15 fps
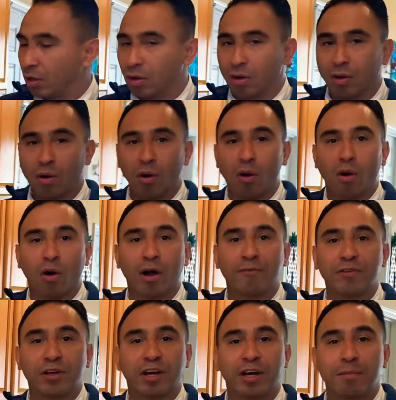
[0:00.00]
Or if you're
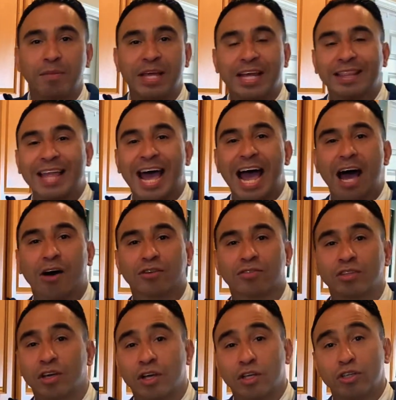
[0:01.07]
going to be in the house,
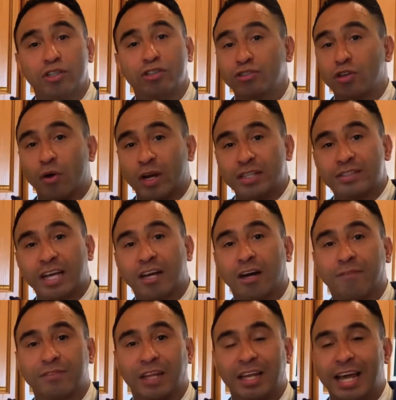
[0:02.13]
you just go ahead and take off the
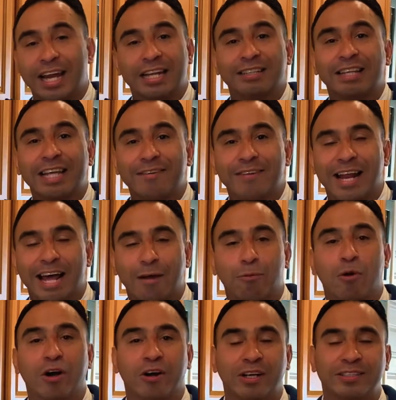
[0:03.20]
lid and leave it at
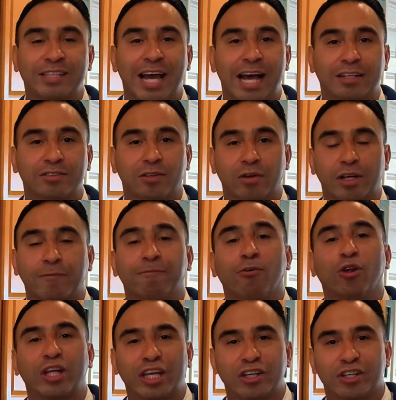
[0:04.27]
where it's at so it fully
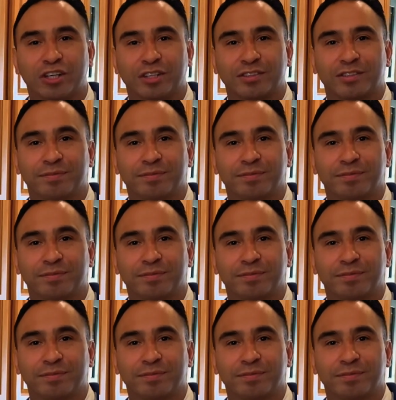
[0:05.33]
cooks.